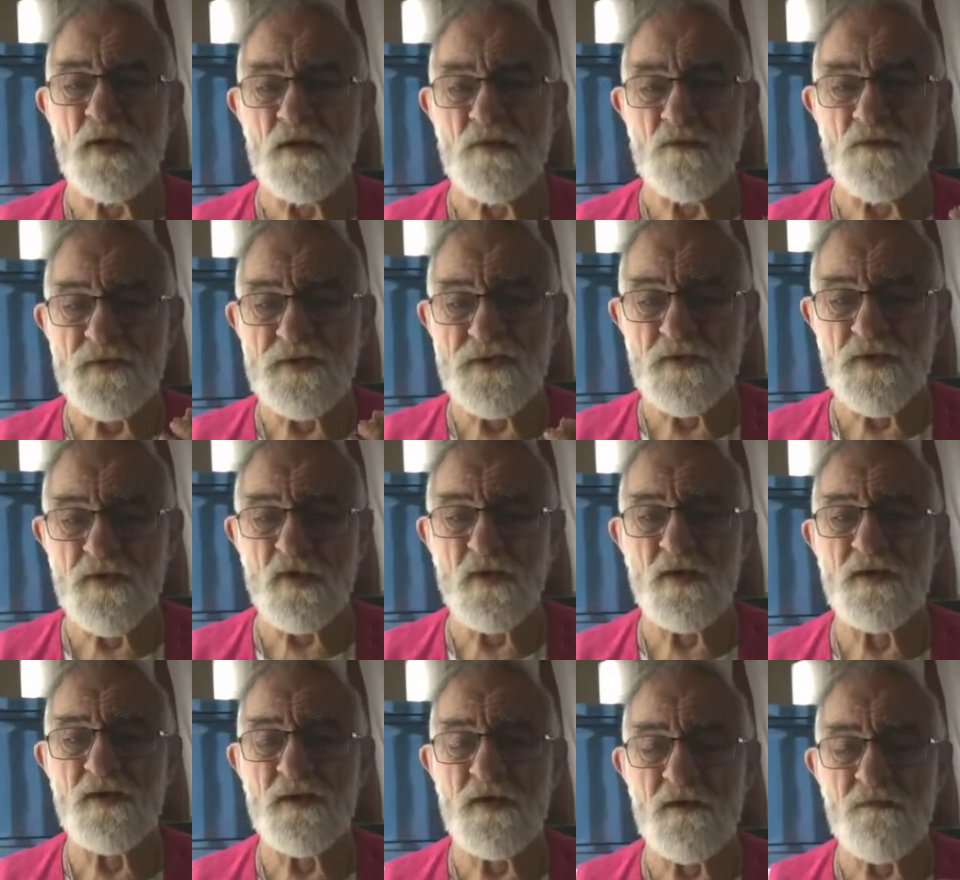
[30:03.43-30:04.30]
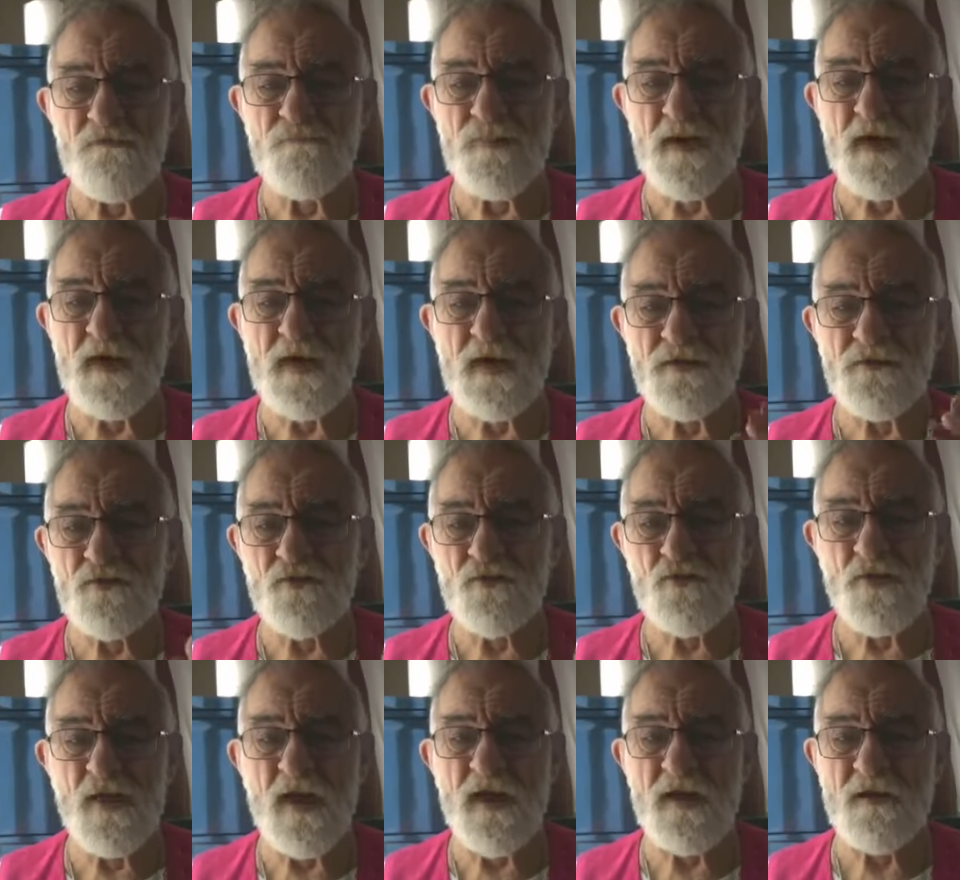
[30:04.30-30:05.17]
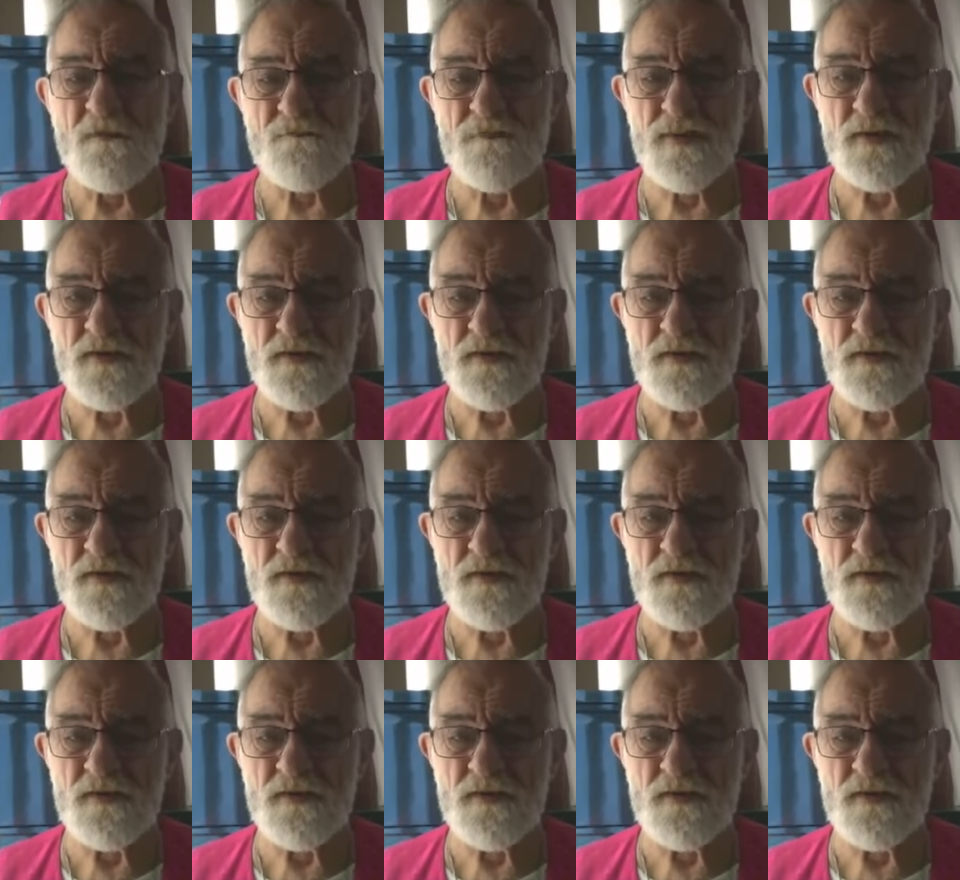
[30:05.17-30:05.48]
We got a bad rap.